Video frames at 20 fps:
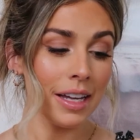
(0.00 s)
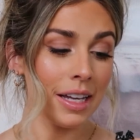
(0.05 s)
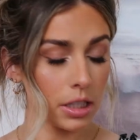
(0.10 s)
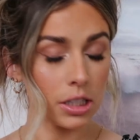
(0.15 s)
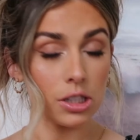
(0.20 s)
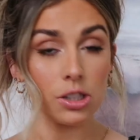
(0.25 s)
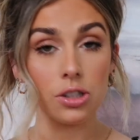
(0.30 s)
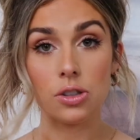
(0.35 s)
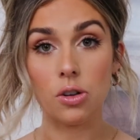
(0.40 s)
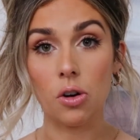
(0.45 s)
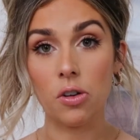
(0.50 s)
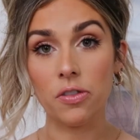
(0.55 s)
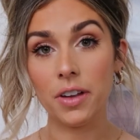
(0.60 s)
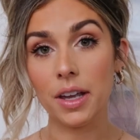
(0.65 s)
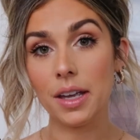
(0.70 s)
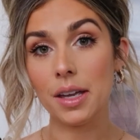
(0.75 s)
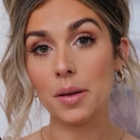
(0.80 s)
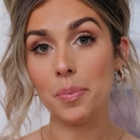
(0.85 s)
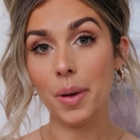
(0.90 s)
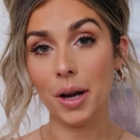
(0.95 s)
It's
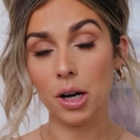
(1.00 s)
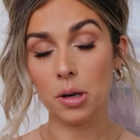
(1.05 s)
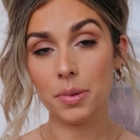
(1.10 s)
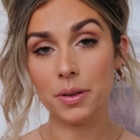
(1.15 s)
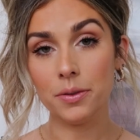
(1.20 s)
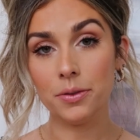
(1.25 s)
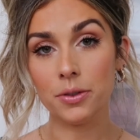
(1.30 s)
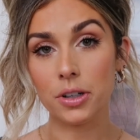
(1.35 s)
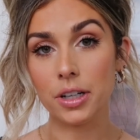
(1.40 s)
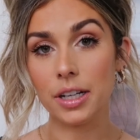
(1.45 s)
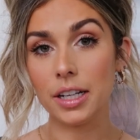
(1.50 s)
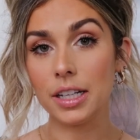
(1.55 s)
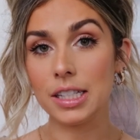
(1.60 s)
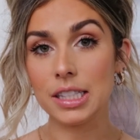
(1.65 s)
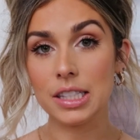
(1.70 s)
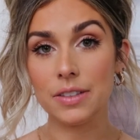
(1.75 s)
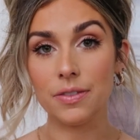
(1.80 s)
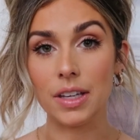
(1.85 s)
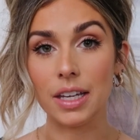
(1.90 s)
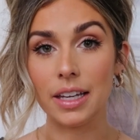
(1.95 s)
sulfate and paraben free, and
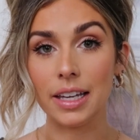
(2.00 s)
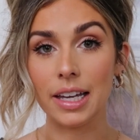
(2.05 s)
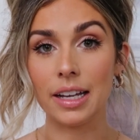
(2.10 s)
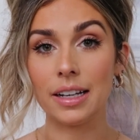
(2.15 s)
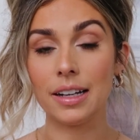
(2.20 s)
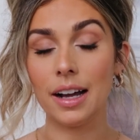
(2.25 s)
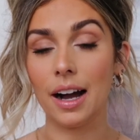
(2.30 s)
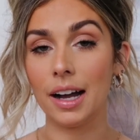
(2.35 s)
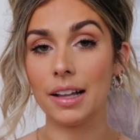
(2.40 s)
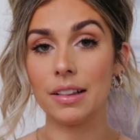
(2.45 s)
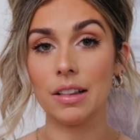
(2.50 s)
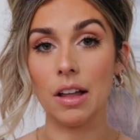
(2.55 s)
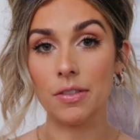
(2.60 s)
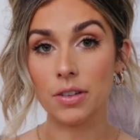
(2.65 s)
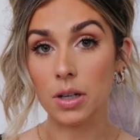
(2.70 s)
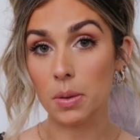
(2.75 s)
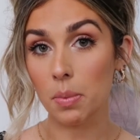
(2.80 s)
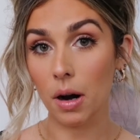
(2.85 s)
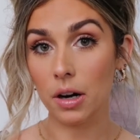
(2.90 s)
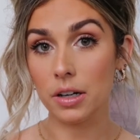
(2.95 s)
it's vegan. I
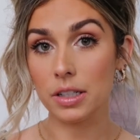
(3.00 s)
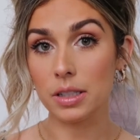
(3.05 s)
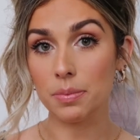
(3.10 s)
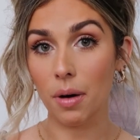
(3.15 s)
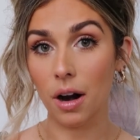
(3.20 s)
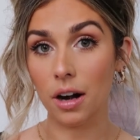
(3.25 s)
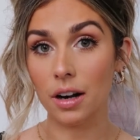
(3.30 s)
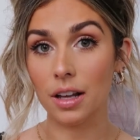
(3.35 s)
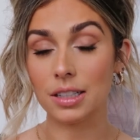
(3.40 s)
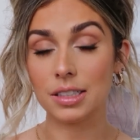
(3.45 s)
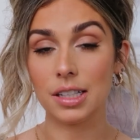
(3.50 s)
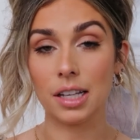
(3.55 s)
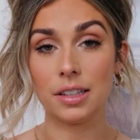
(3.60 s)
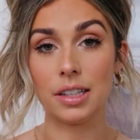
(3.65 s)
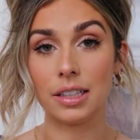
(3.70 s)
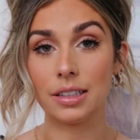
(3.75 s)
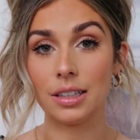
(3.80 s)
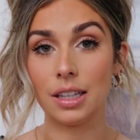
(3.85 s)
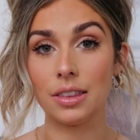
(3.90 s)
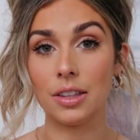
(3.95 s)
love Kapari's products. I
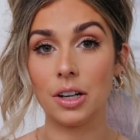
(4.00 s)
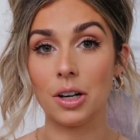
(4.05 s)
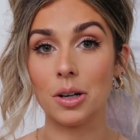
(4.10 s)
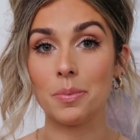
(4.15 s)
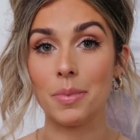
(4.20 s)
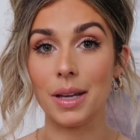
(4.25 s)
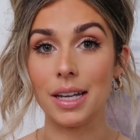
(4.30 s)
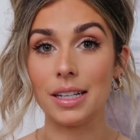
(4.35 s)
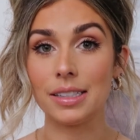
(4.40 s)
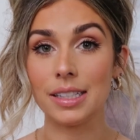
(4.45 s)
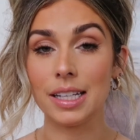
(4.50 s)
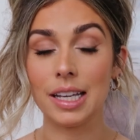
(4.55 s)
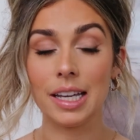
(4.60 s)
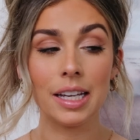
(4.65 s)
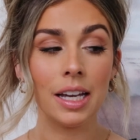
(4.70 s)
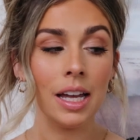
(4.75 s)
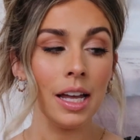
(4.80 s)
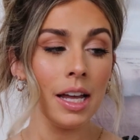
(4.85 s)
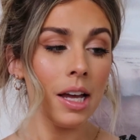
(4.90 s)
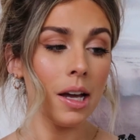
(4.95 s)
think that they're
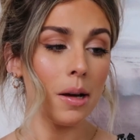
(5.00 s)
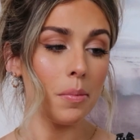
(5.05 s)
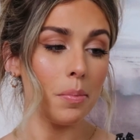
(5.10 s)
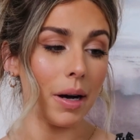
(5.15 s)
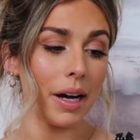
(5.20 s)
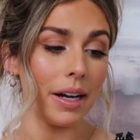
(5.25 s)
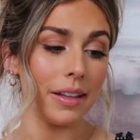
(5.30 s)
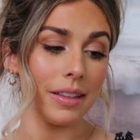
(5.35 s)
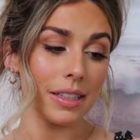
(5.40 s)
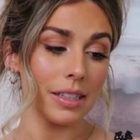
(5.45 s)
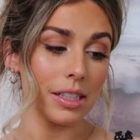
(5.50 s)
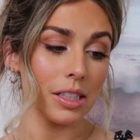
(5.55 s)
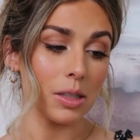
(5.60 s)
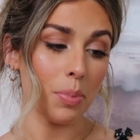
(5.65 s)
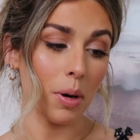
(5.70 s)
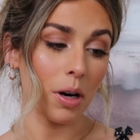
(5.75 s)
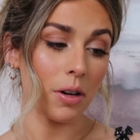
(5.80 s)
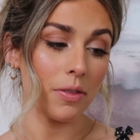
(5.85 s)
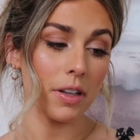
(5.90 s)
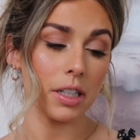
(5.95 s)
amazing, but this is
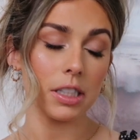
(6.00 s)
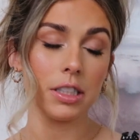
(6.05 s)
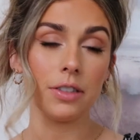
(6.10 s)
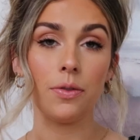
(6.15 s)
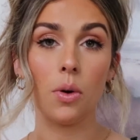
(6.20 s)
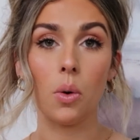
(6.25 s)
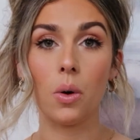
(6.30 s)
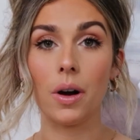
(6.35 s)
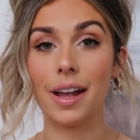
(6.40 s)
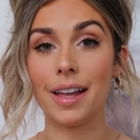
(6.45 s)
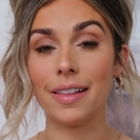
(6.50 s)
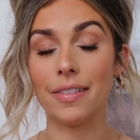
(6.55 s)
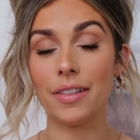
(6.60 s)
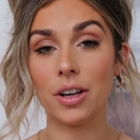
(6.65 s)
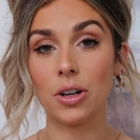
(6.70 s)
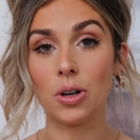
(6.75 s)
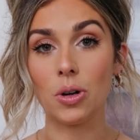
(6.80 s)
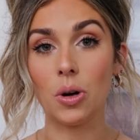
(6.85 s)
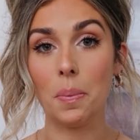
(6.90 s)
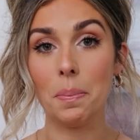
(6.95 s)
perfect for a
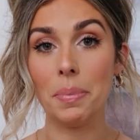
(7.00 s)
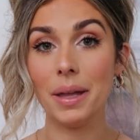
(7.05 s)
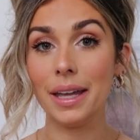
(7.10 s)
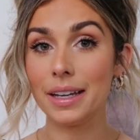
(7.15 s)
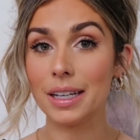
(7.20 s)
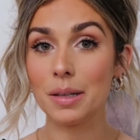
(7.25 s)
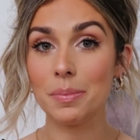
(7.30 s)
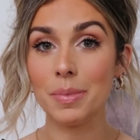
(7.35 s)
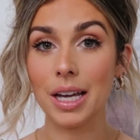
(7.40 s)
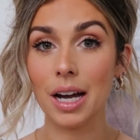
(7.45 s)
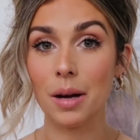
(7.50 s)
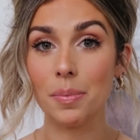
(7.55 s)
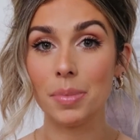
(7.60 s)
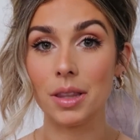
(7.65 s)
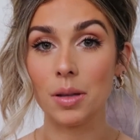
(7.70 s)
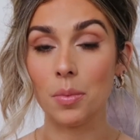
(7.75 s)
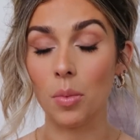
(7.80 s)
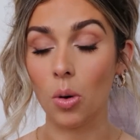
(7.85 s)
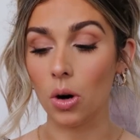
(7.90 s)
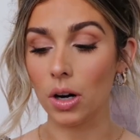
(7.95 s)
little pick-me-up
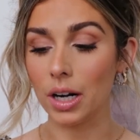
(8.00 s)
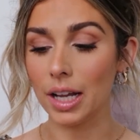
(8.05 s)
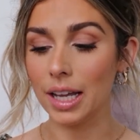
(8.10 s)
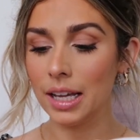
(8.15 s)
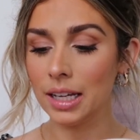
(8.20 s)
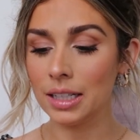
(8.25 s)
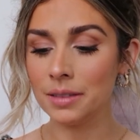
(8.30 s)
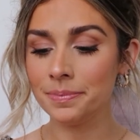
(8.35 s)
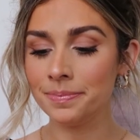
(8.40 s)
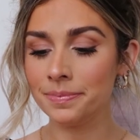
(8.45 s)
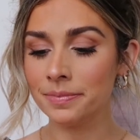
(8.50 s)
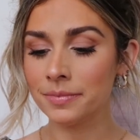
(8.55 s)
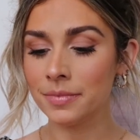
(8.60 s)
in the morning.